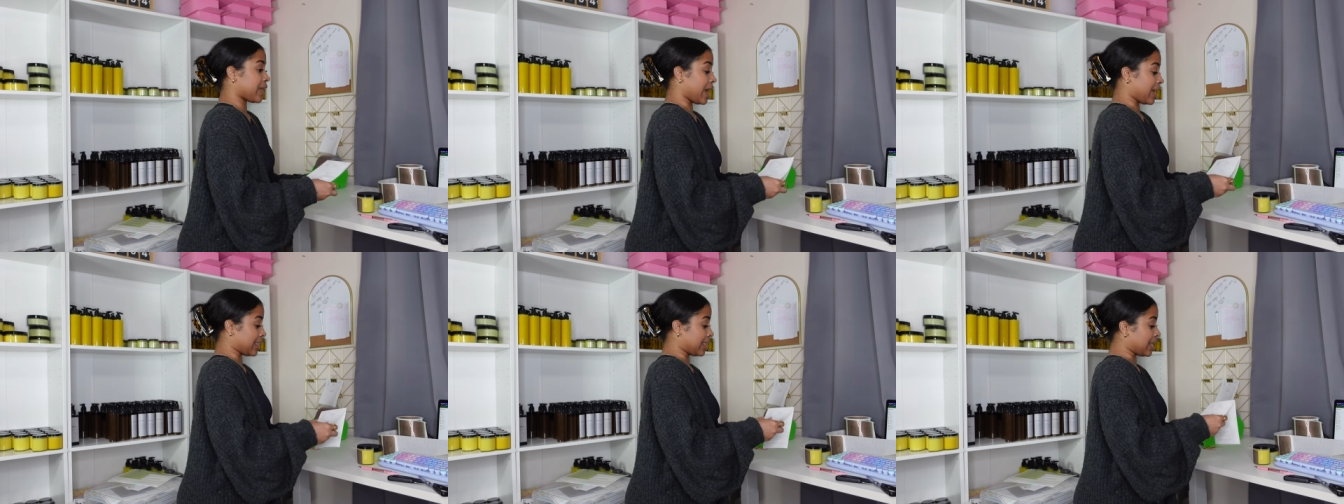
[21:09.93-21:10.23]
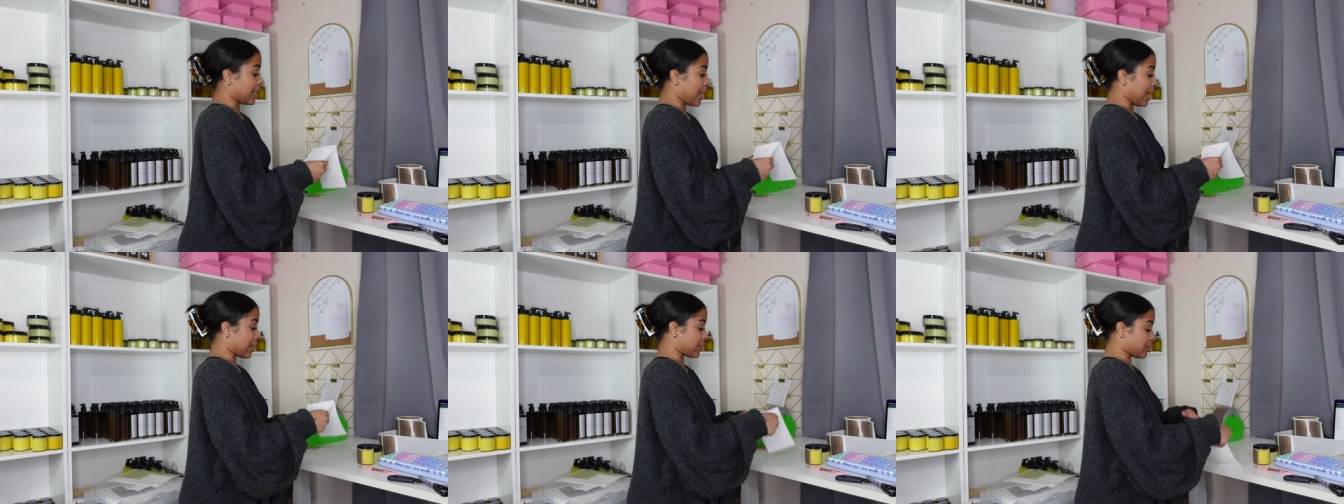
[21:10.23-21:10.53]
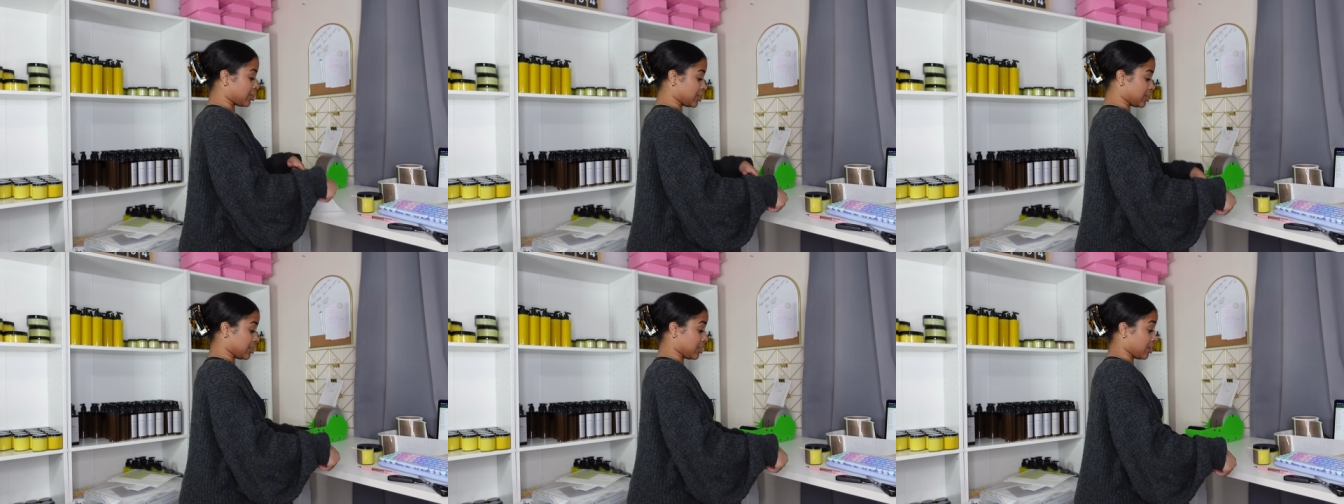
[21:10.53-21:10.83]
I think I
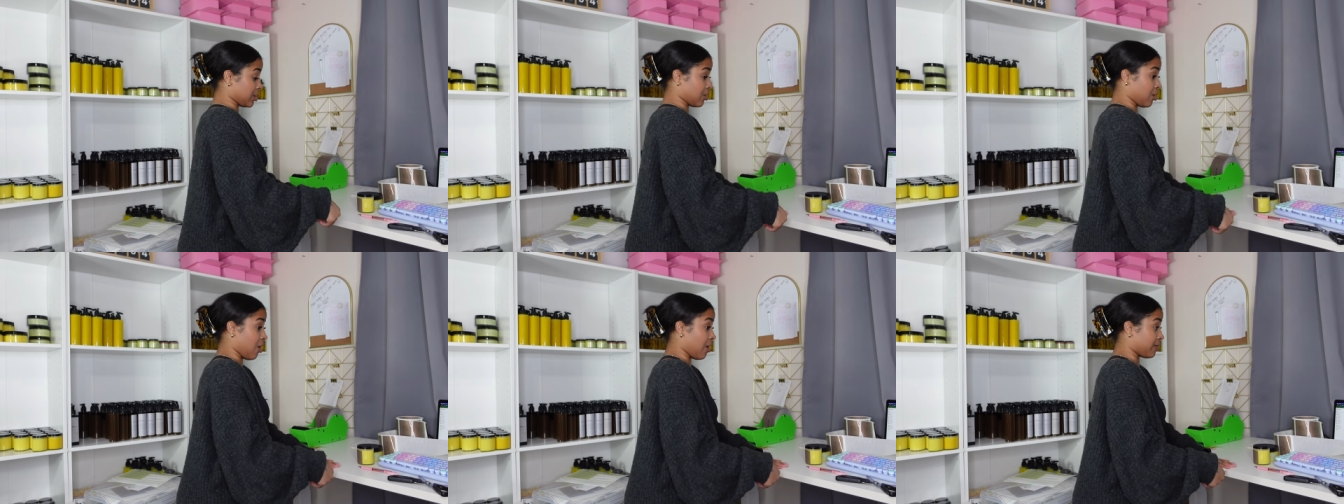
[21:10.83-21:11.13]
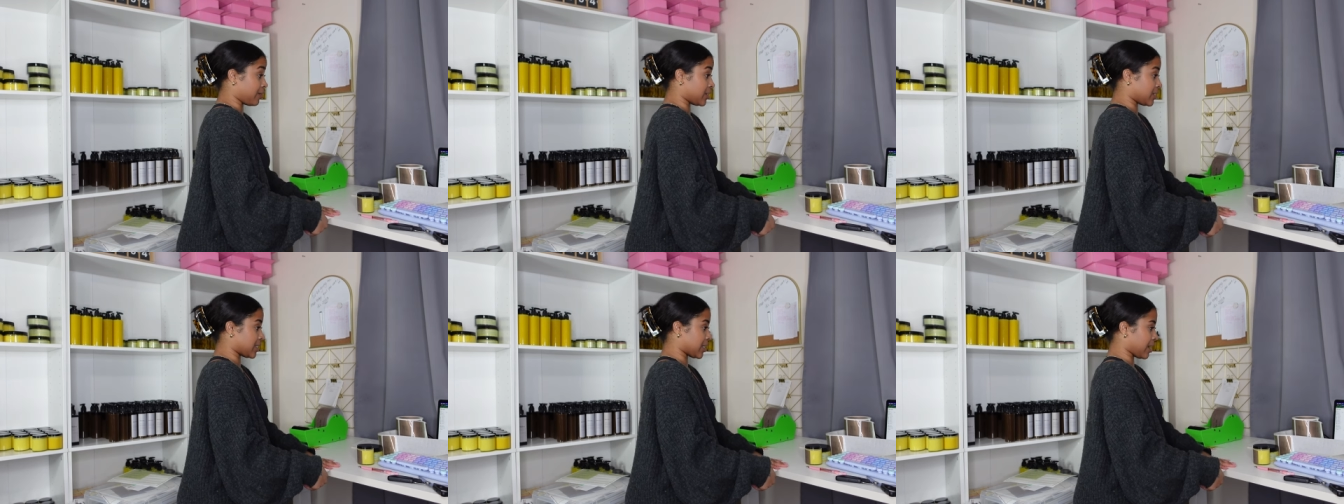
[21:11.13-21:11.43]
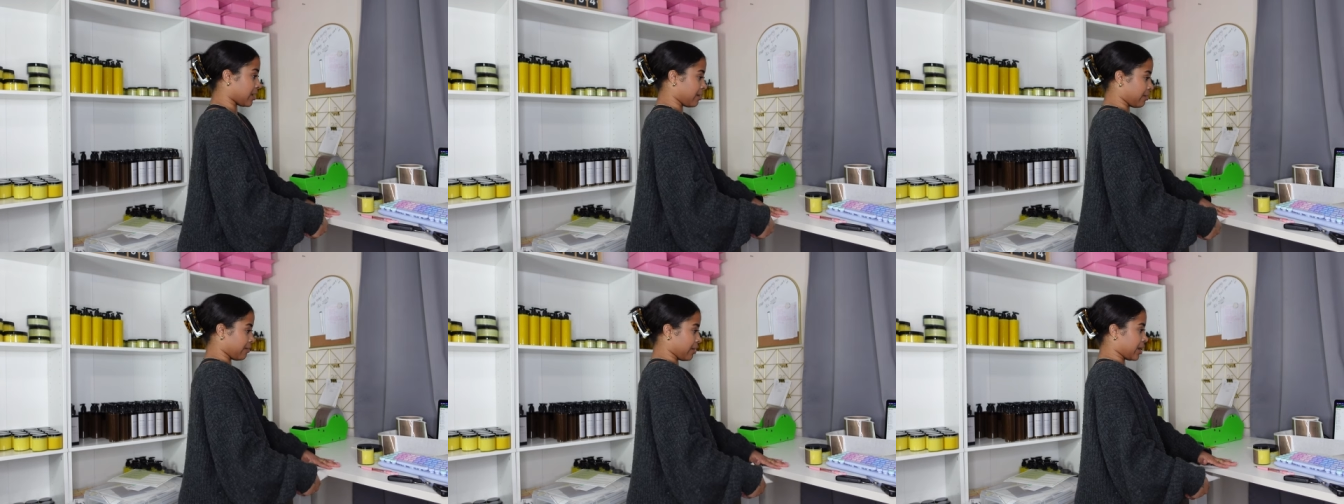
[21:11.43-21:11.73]
actually took it off the
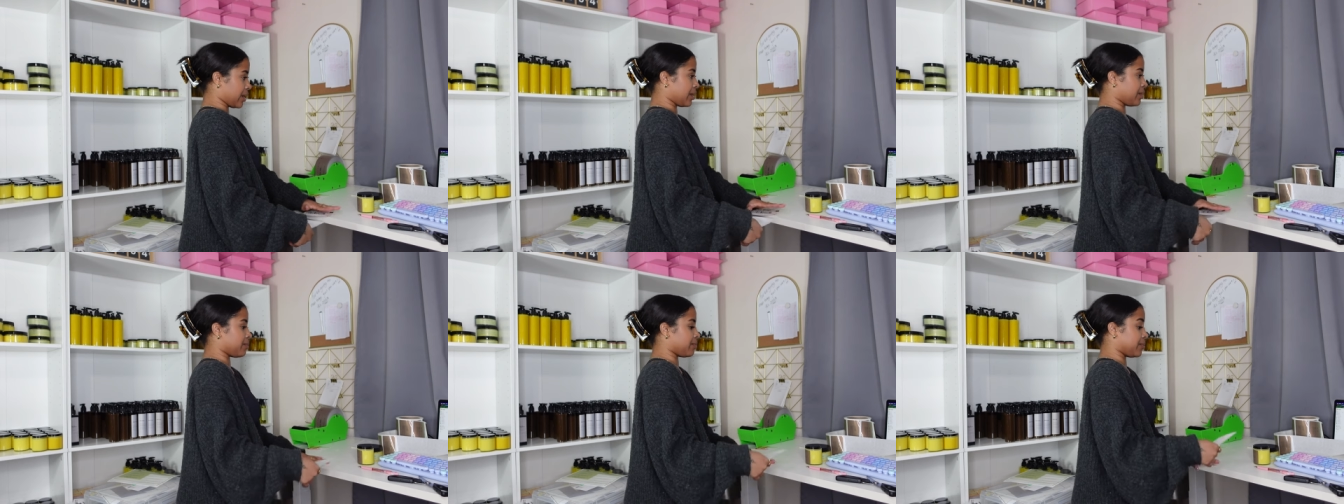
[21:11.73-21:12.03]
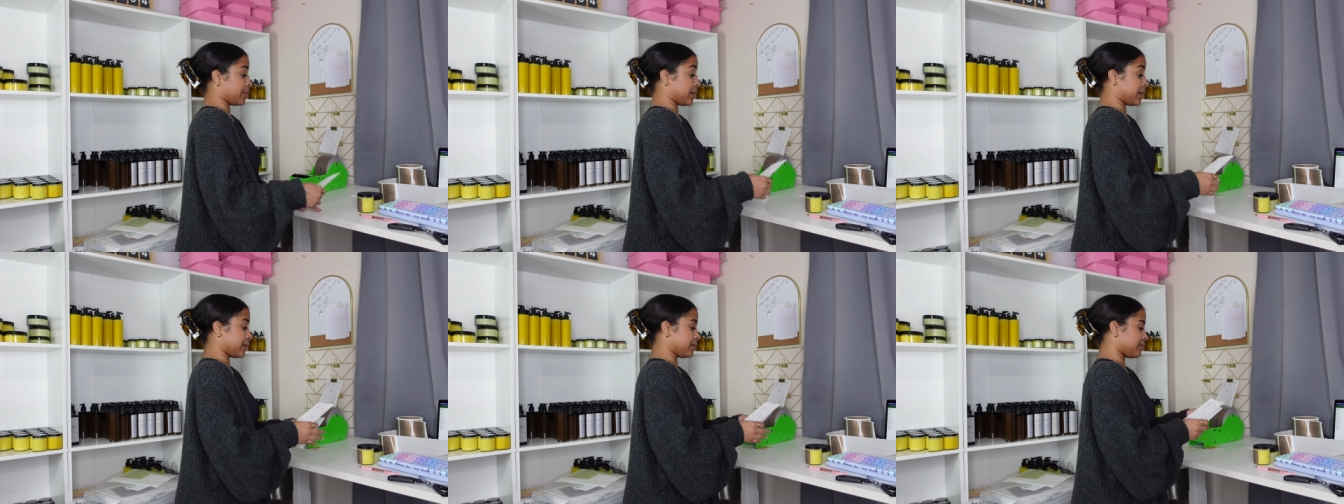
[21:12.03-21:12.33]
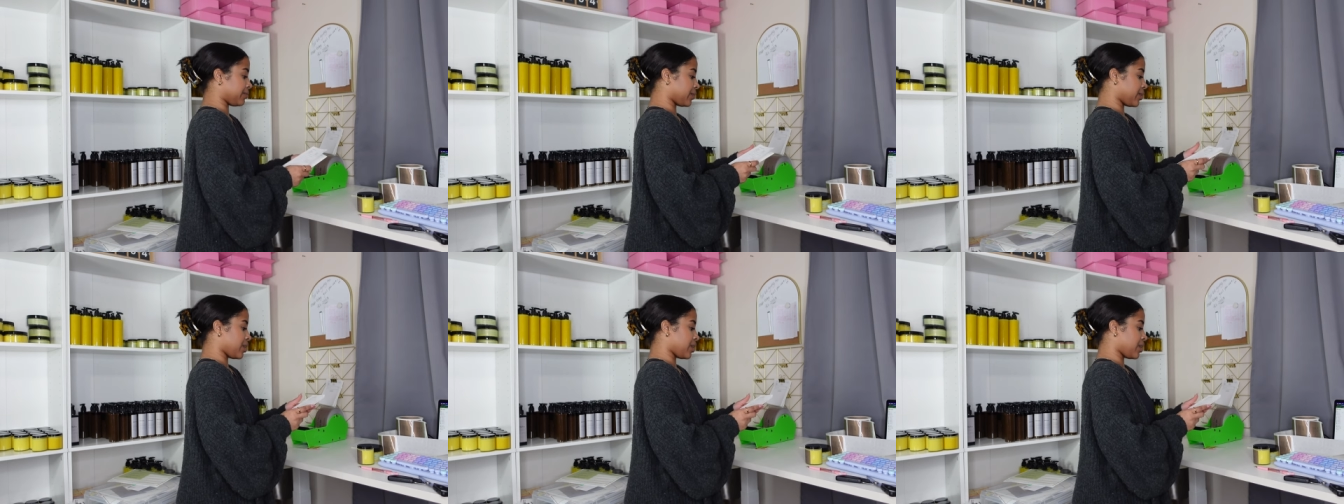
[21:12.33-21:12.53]
site already, but